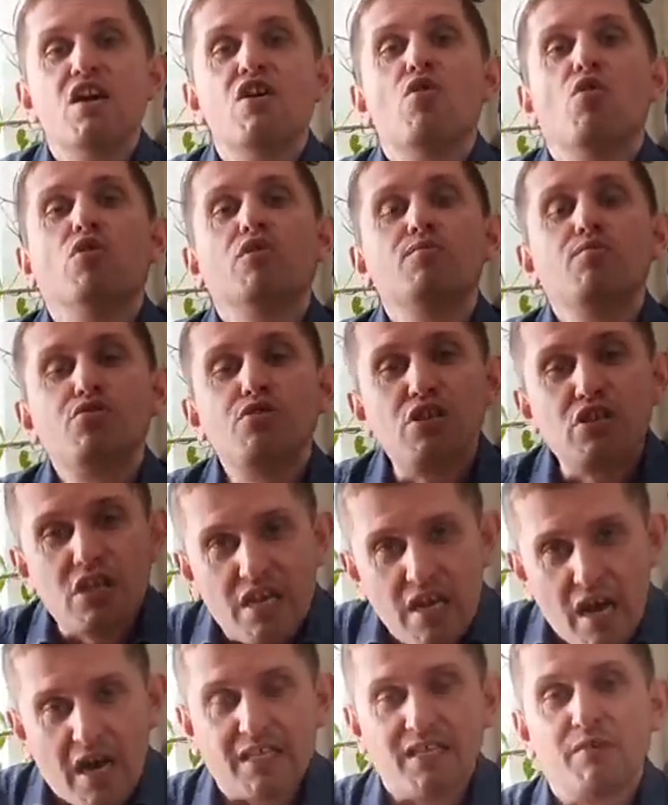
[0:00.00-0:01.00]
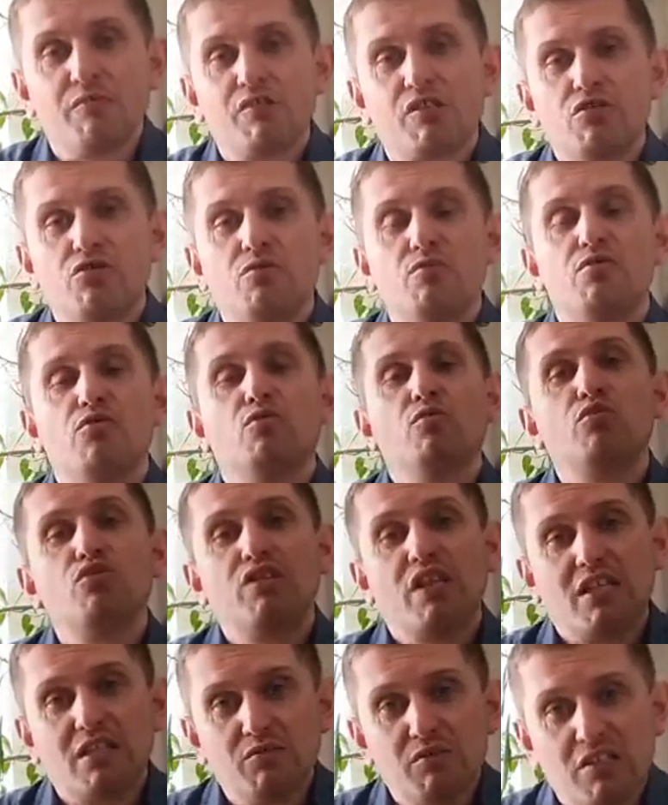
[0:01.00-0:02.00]
It will die also, it will come
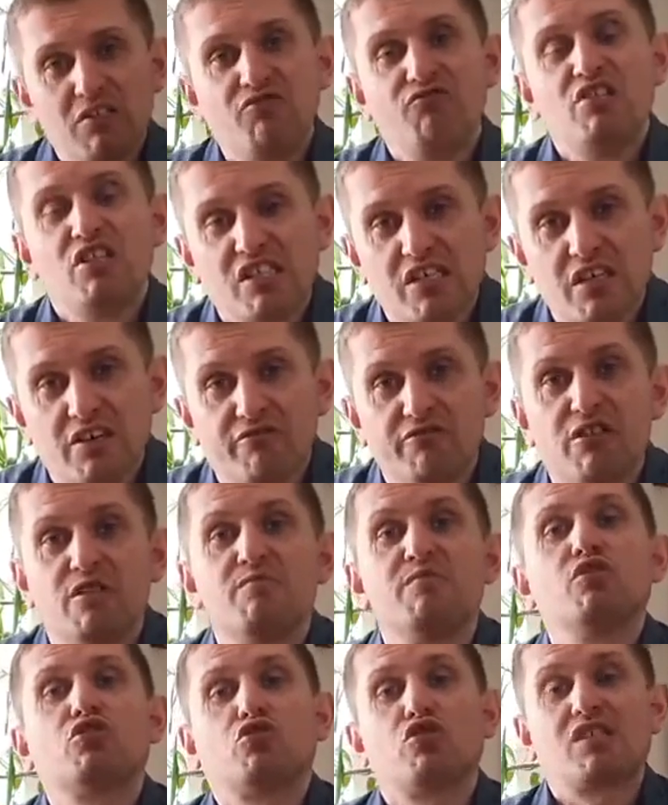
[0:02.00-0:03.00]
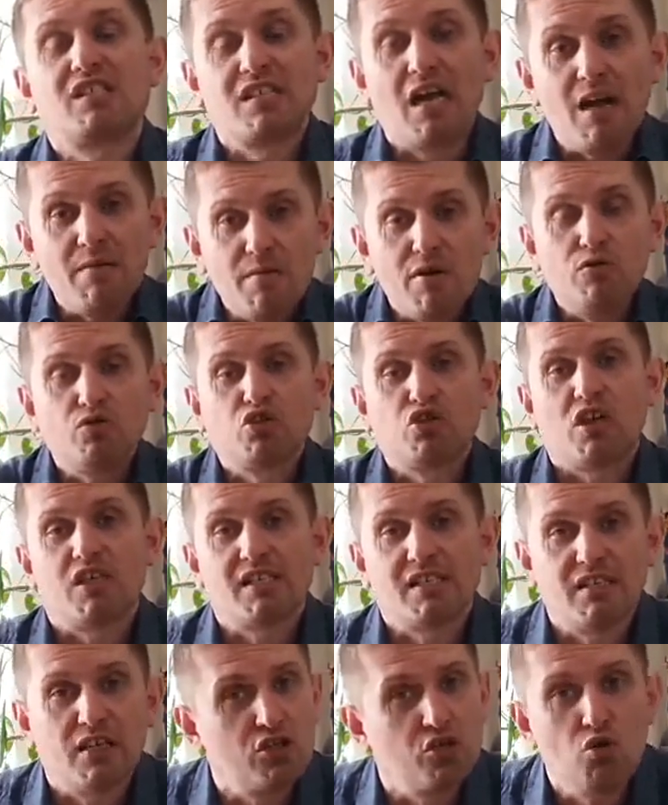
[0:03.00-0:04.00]
to itself to a family and
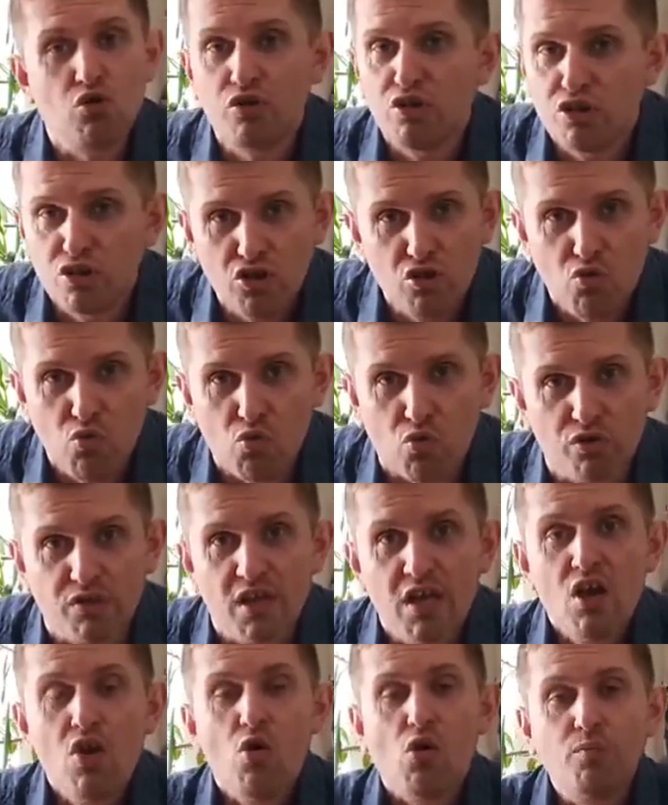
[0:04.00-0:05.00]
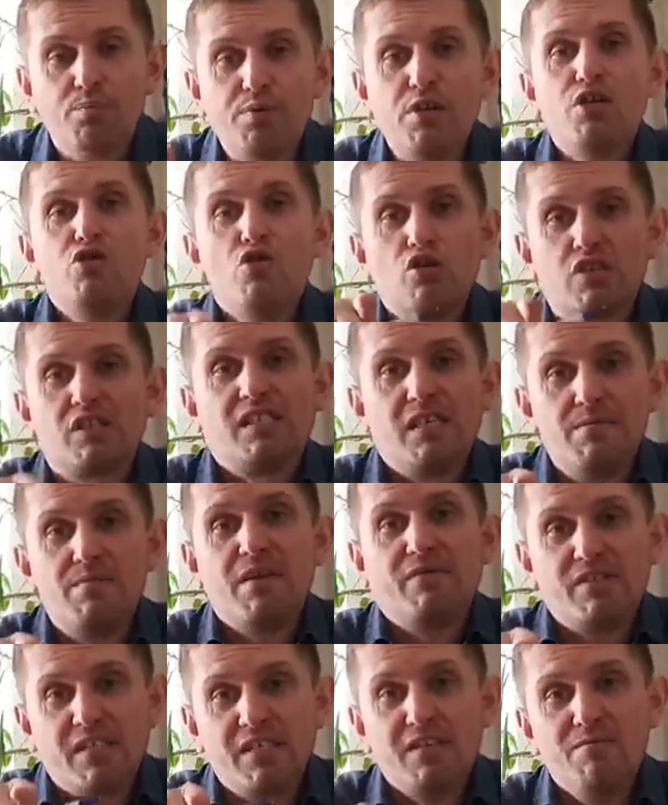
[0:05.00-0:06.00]
will die his parents understand here that.